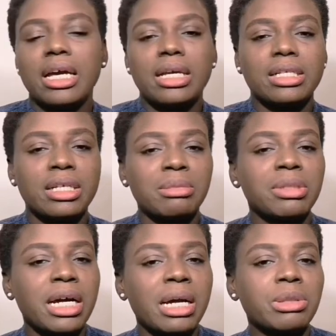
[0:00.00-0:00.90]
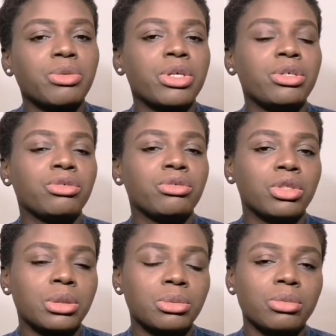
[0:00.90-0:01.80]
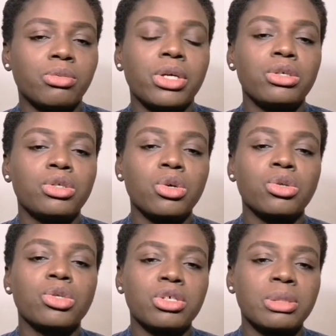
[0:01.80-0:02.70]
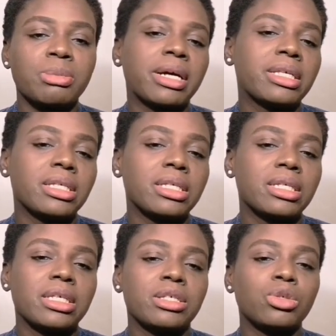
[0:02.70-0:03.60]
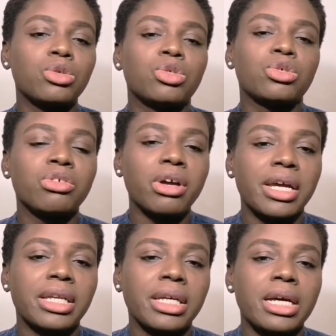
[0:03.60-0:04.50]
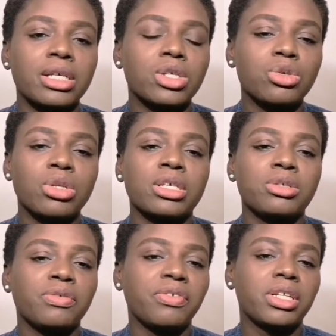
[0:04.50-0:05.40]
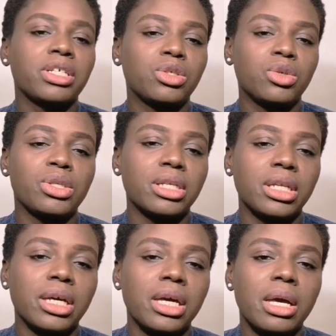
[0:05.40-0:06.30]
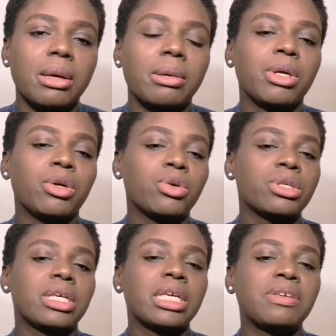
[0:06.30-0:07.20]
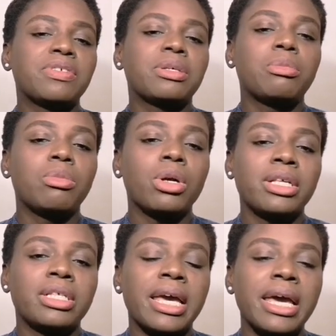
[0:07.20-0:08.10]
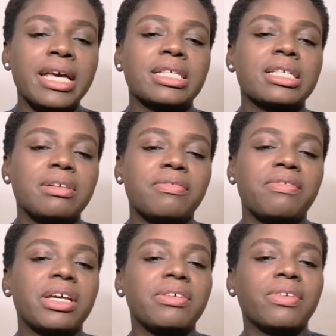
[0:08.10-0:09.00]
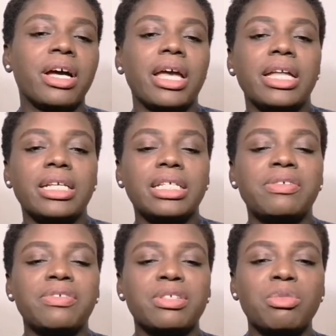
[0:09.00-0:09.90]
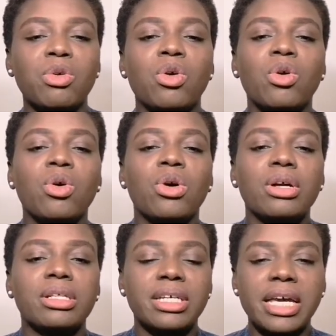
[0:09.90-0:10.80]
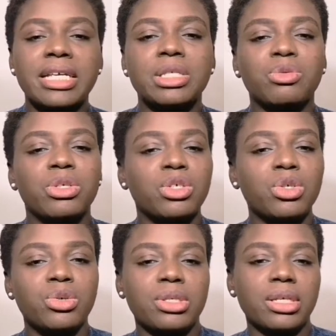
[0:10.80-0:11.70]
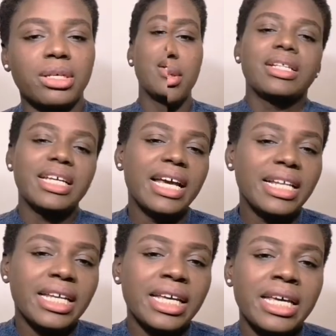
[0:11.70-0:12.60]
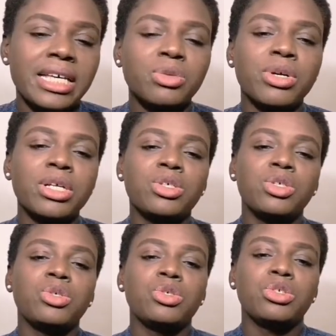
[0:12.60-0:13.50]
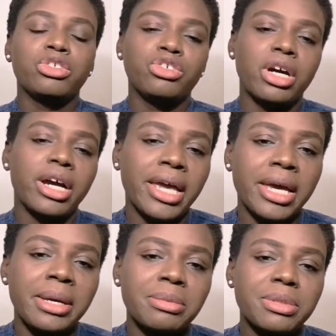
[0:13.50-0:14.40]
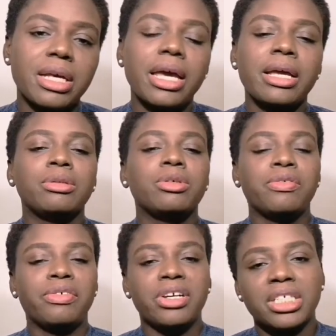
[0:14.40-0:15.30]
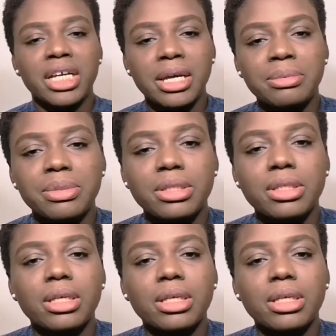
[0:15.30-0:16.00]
And sometimes when you toast your spices, it's good to grind it as soon as you finish toasting it, because it enhances the flavor and it gives more taste when you use it. Thirdly is when to use your dry herbs and your fresh herbs.